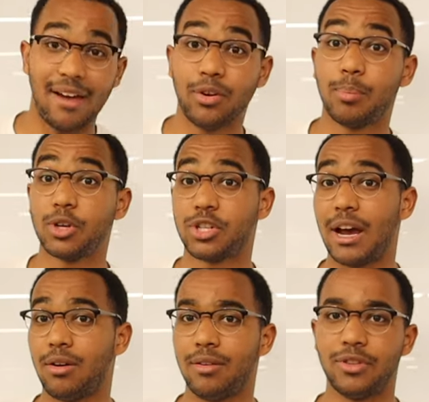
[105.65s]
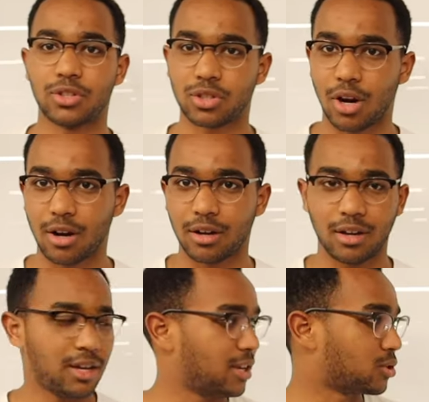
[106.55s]
ever push out of the
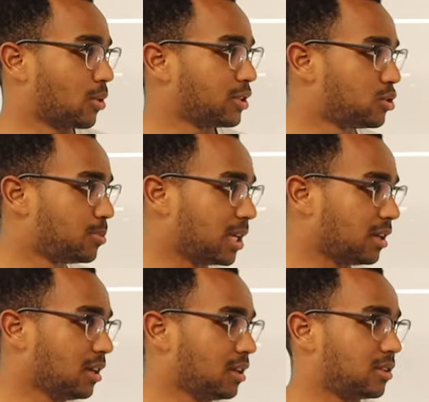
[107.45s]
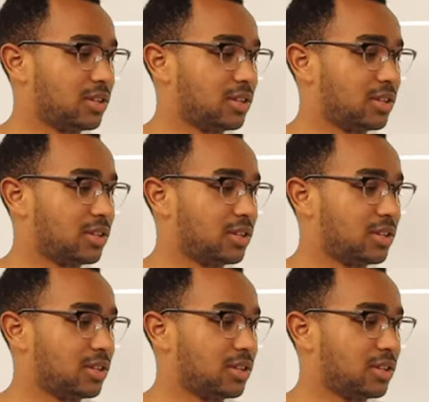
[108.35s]
start is going to be